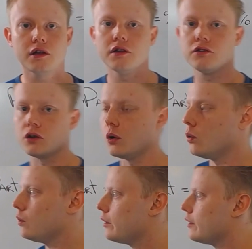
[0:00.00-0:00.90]

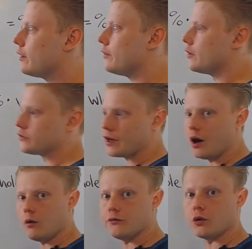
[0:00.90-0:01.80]
So there's a
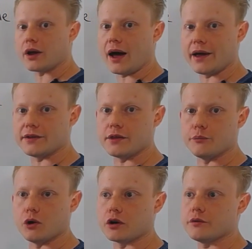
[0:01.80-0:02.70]
helpful guide in the
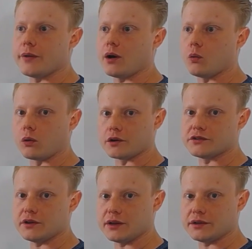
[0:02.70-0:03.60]
book about words
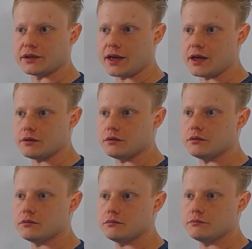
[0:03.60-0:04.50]
that indicate
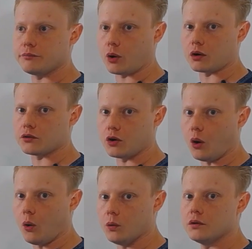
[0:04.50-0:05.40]
part and
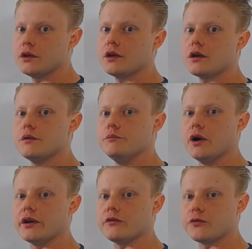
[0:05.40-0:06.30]
whole,
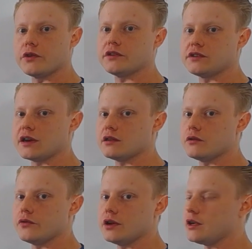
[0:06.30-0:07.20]
but for the sake of the
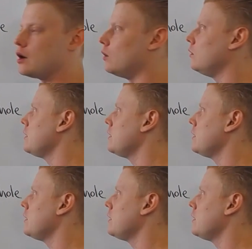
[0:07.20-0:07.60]
video,